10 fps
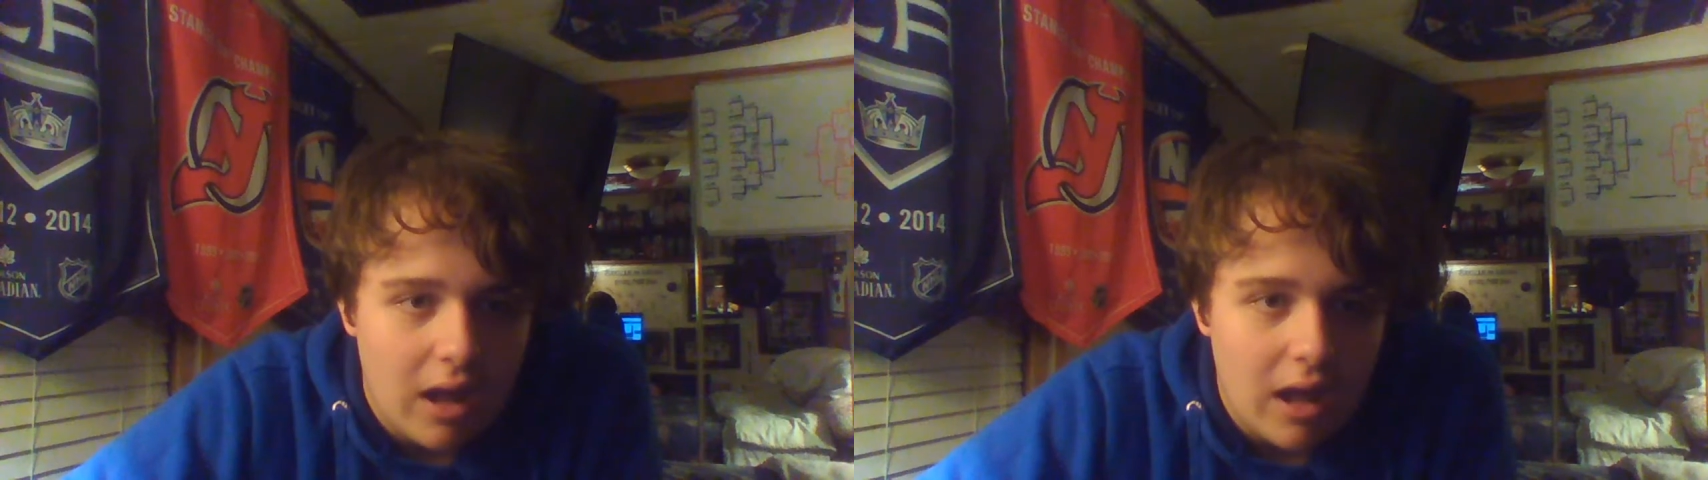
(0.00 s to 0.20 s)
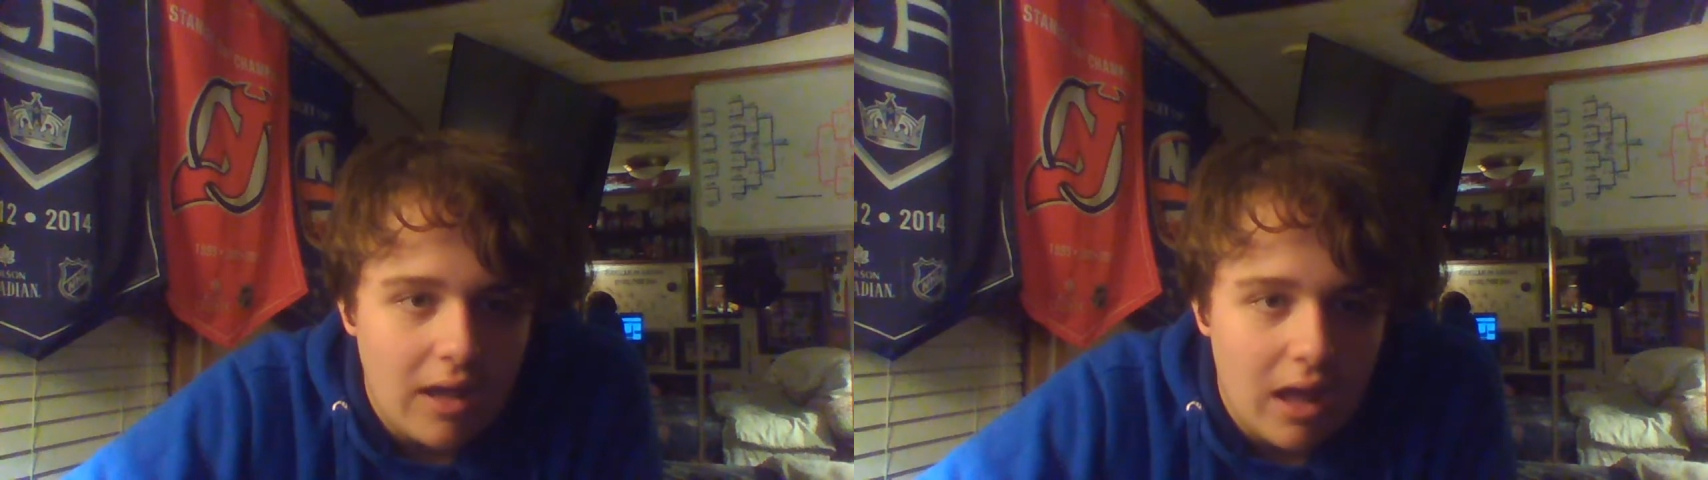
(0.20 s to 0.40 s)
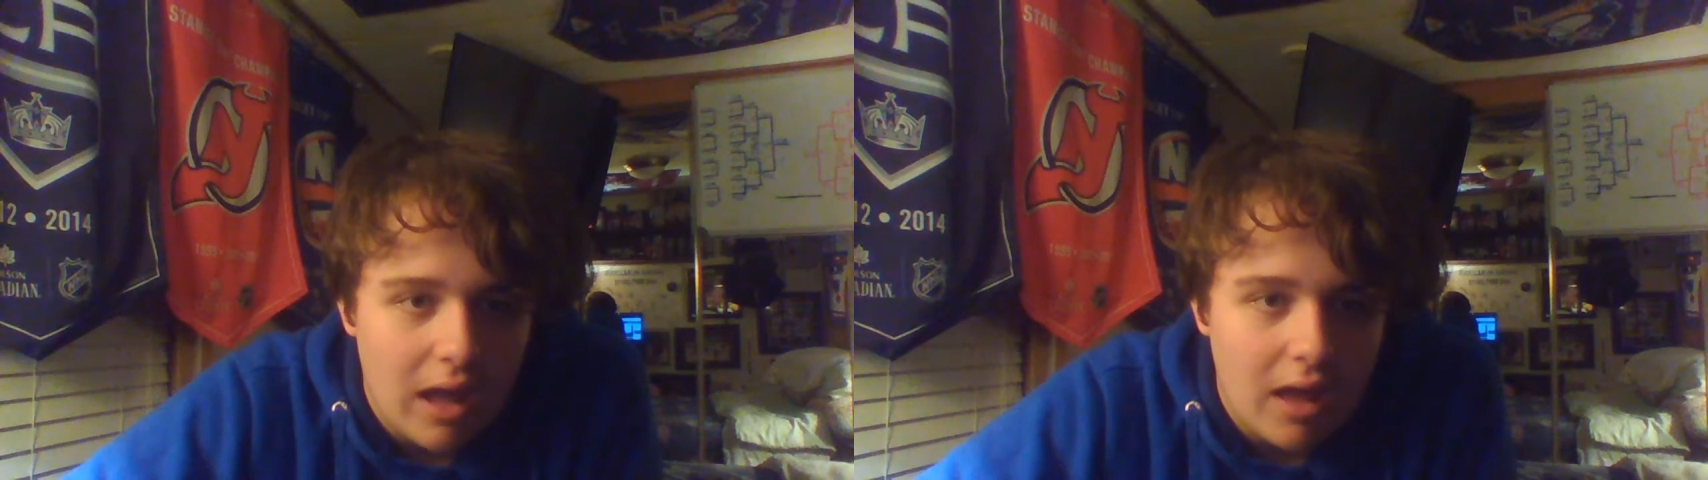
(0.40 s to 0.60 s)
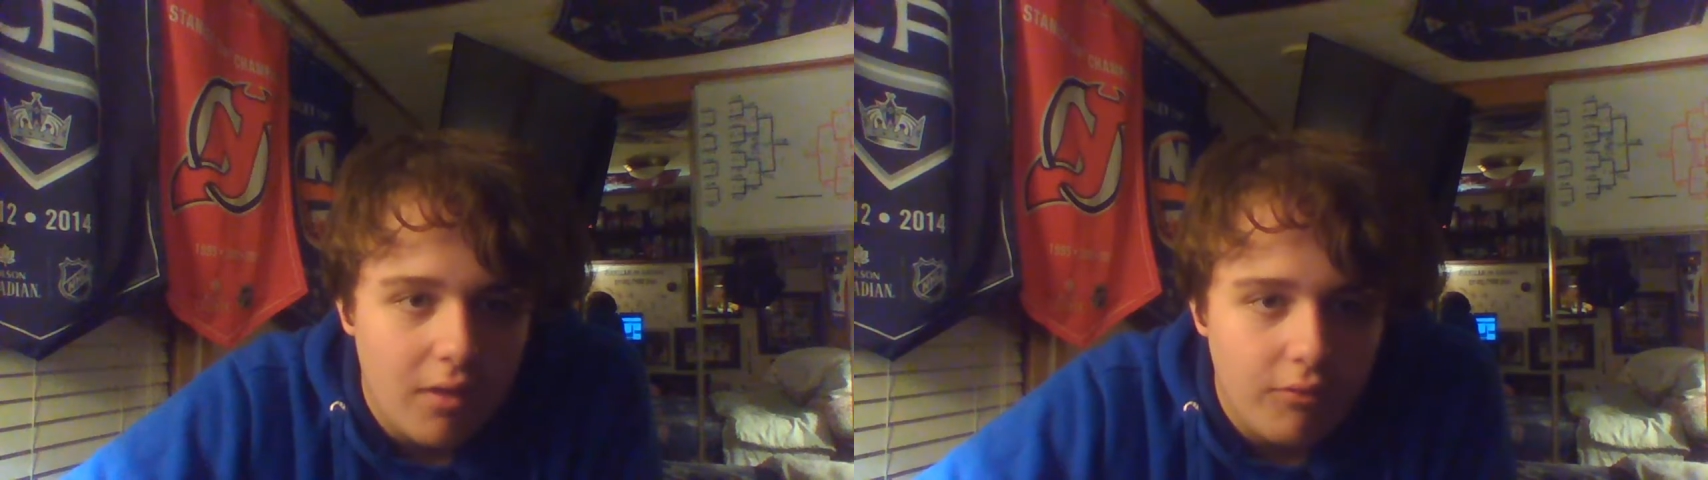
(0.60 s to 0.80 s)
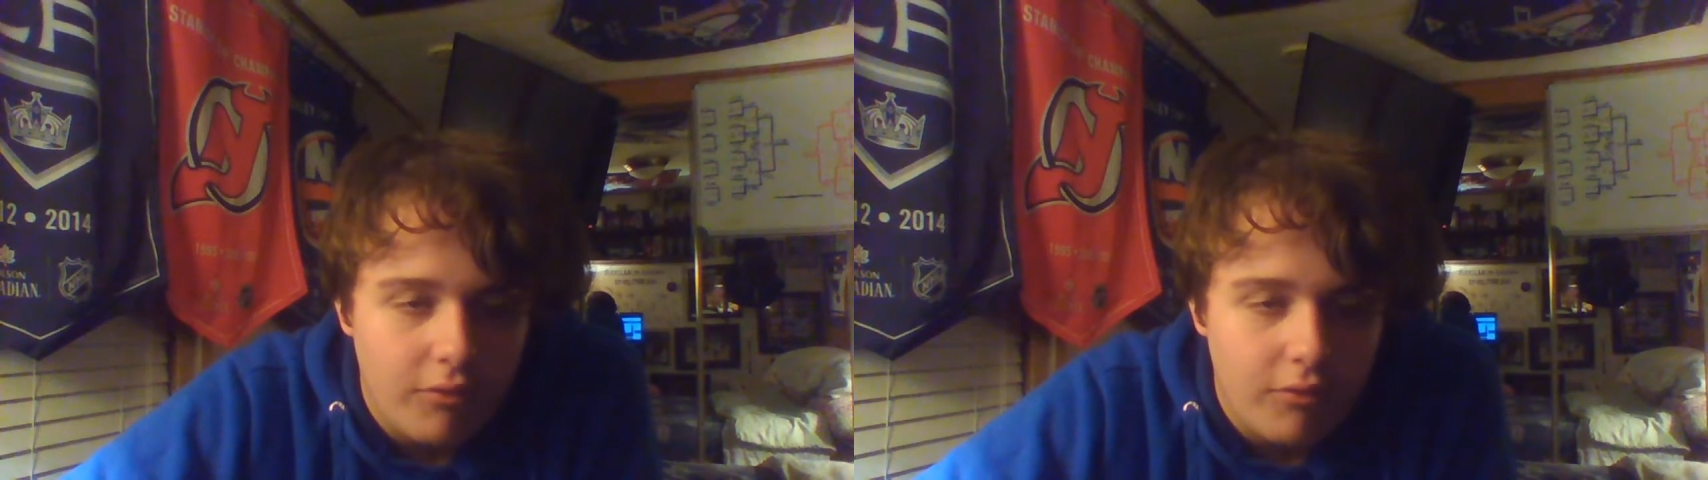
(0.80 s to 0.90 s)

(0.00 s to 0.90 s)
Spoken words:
I have